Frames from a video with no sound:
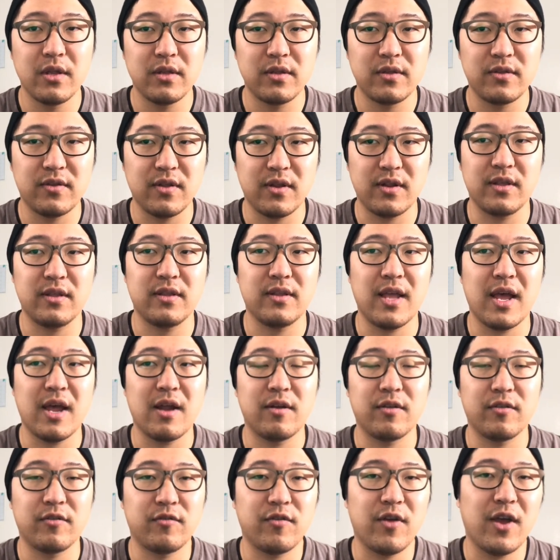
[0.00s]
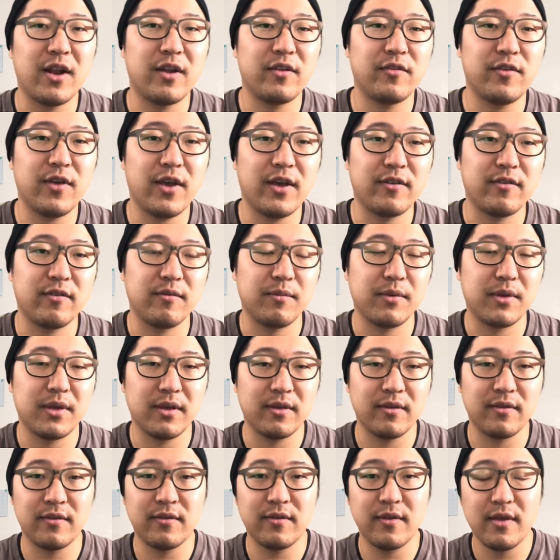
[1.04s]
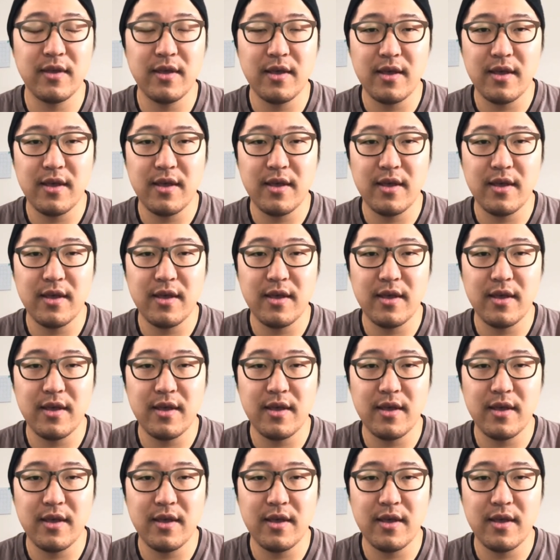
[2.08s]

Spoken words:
sitting down and strategizing, because